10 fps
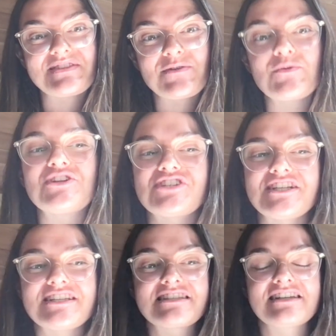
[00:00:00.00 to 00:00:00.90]
Which
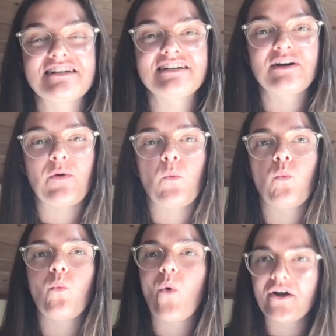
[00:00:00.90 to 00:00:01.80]
is,
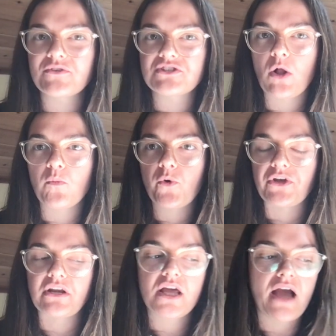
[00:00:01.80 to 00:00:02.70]
what was the whole
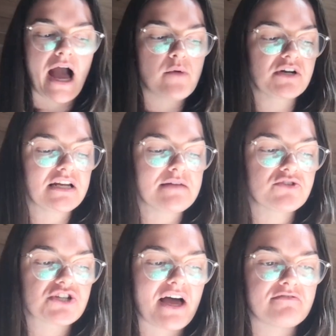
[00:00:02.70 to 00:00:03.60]
point? I wanted him
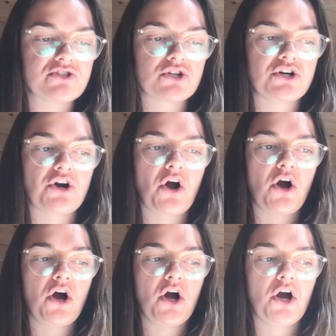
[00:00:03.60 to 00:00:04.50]
to have his
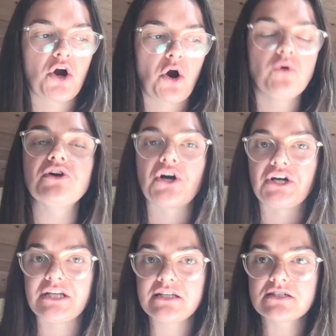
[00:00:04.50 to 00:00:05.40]
own
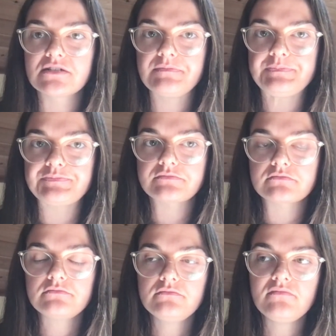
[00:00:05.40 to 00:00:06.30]
earnings
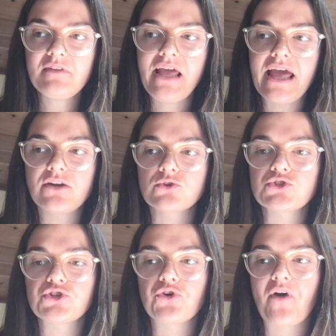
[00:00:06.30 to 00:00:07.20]
and
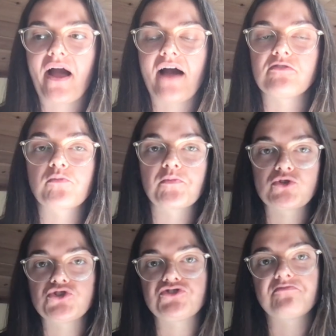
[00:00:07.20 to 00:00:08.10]
also have a
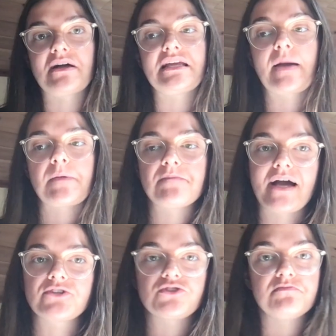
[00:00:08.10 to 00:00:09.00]
proportion of money coming
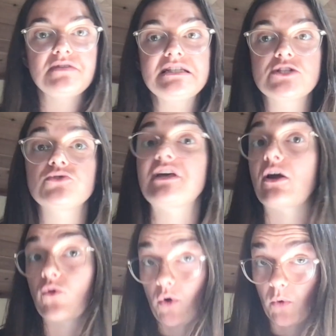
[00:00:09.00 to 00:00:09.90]
back to the business so he
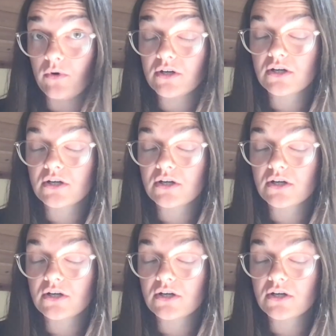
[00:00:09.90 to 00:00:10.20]
can grow.